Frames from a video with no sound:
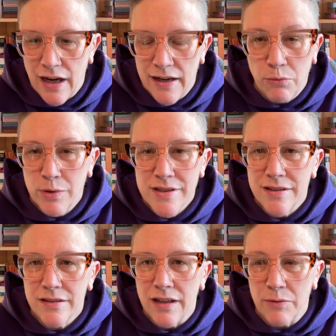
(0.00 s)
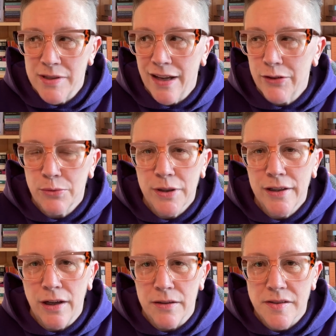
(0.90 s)
I was having a really
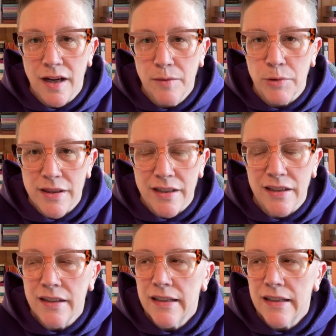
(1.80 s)
hard time with it,